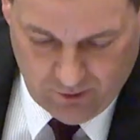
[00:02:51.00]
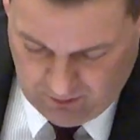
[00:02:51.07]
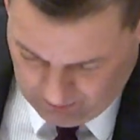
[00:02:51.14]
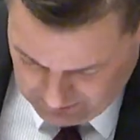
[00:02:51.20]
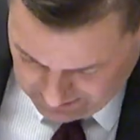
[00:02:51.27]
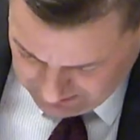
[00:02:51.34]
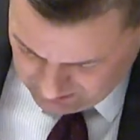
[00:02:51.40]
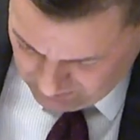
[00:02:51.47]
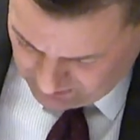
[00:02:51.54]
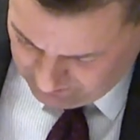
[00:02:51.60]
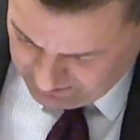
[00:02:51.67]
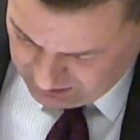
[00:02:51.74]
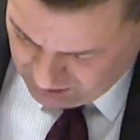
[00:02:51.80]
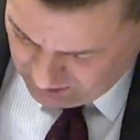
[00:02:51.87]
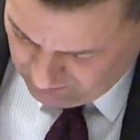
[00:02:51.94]
members, I do want to
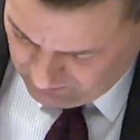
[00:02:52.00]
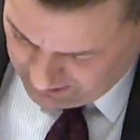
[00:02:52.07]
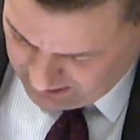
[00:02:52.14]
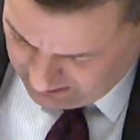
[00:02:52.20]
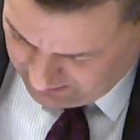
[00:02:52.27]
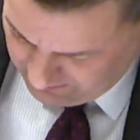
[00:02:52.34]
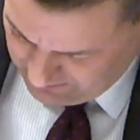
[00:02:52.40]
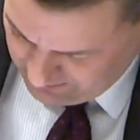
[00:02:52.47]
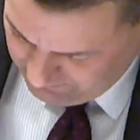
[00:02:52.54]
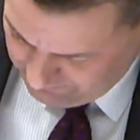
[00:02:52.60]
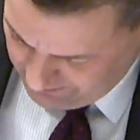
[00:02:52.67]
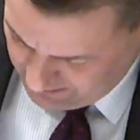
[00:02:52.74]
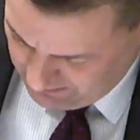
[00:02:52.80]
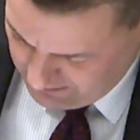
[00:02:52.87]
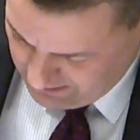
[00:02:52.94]
mention regarding the
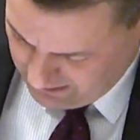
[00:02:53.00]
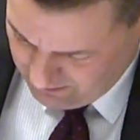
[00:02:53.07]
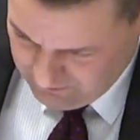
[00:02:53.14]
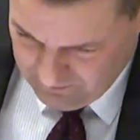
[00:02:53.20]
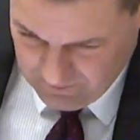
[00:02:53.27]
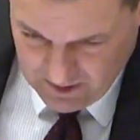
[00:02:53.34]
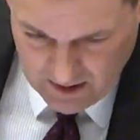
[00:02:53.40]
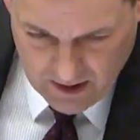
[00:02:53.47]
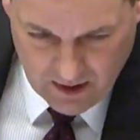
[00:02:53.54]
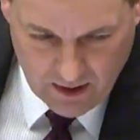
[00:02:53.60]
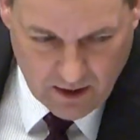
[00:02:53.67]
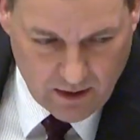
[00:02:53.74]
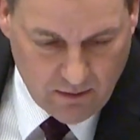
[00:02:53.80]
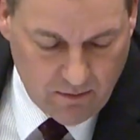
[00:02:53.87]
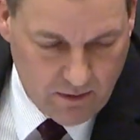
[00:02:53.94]
Event Hub
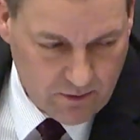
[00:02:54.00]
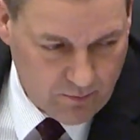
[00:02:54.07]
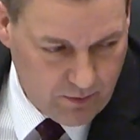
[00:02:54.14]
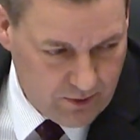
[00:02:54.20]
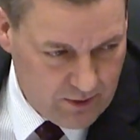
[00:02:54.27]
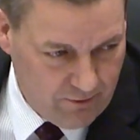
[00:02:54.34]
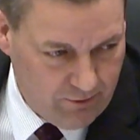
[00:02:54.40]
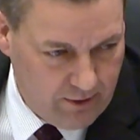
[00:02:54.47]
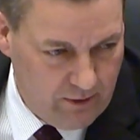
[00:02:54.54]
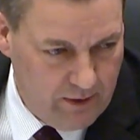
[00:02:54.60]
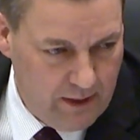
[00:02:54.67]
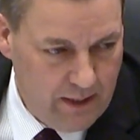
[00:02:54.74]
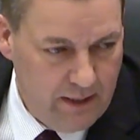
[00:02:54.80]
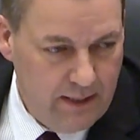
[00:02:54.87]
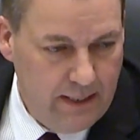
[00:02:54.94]

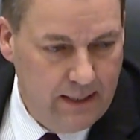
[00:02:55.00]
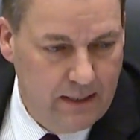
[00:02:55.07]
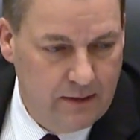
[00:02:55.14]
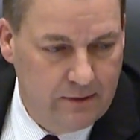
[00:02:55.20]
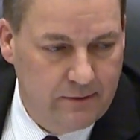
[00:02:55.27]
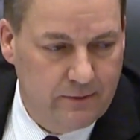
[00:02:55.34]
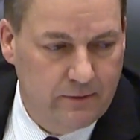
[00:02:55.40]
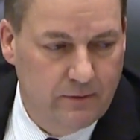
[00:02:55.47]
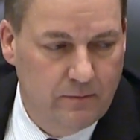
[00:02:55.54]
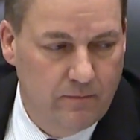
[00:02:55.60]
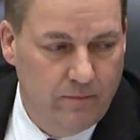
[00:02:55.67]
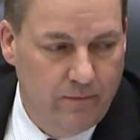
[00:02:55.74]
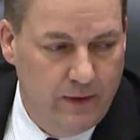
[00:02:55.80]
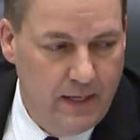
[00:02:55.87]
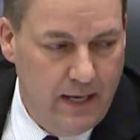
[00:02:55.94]
specifically is
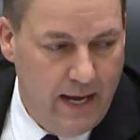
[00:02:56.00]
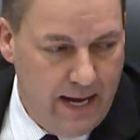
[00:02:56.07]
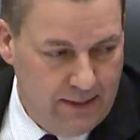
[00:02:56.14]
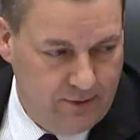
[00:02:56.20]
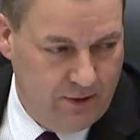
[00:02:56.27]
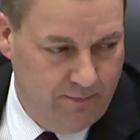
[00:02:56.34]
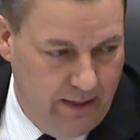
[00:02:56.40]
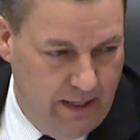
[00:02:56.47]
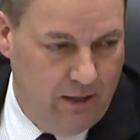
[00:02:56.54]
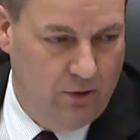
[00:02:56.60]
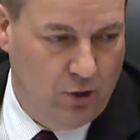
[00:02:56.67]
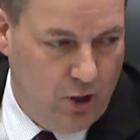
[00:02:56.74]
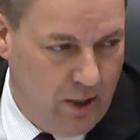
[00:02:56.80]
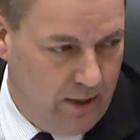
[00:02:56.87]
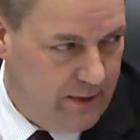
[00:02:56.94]
the estimated
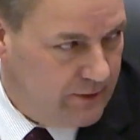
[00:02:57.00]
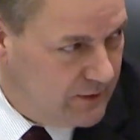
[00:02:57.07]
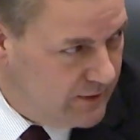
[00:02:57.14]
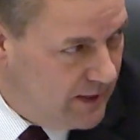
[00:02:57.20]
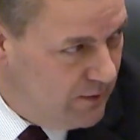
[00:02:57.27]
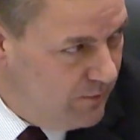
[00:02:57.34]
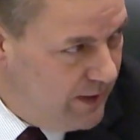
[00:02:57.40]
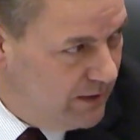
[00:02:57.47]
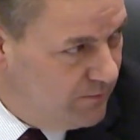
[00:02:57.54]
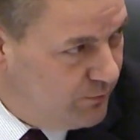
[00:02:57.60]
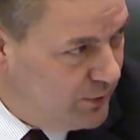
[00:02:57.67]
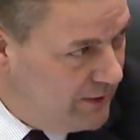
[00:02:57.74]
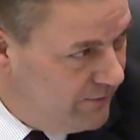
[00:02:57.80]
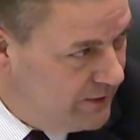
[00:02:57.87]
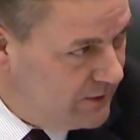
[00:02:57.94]
cost that we had
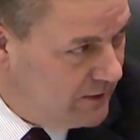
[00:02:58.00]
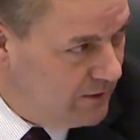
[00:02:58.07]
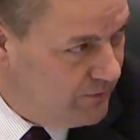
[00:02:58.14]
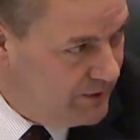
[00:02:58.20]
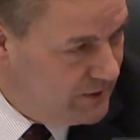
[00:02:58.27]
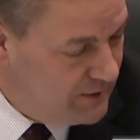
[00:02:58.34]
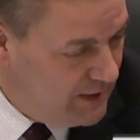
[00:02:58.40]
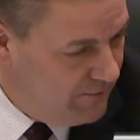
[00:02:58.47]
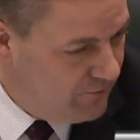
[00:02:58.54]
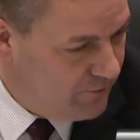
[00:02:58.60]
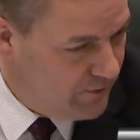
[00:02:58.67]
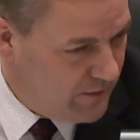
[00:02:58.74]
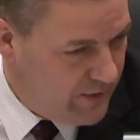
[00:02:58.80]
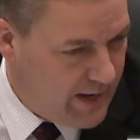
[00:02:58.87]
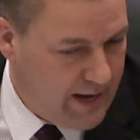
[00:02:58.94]
previously received
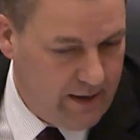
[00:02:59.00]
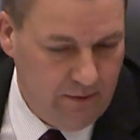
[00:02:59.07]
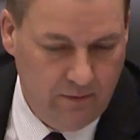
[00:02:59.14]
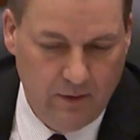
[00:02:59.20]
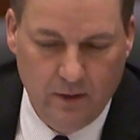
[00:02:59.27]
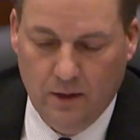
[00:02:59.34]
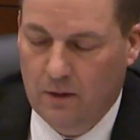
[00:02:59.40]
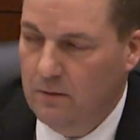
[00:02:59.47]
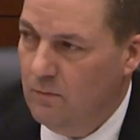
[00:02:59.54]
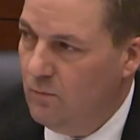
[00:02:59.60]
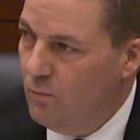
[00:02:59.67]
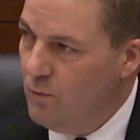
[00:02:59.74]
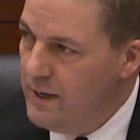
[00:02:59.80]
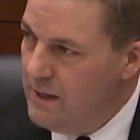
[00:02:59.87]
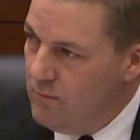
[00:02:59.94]
for that.
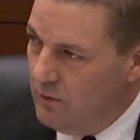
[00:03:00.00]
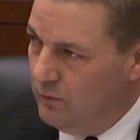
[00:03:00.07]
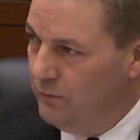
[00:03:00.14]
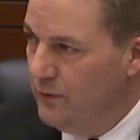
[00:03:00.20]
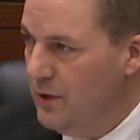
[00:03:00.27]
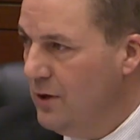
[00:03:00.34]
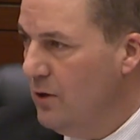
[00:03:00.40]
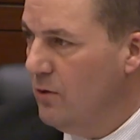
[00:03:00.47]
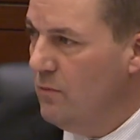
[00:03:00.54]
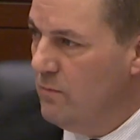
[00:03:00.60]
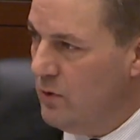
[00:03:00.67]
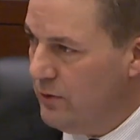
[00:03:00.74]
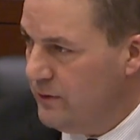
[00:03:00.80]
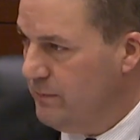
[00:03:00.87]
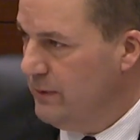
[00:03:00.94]
We will know
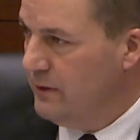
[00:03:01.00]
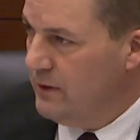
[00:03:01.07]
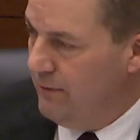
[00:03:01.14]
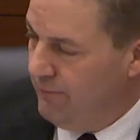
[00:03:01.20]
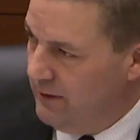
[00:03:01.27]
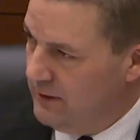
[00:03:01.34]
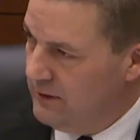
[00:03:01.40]
more specifics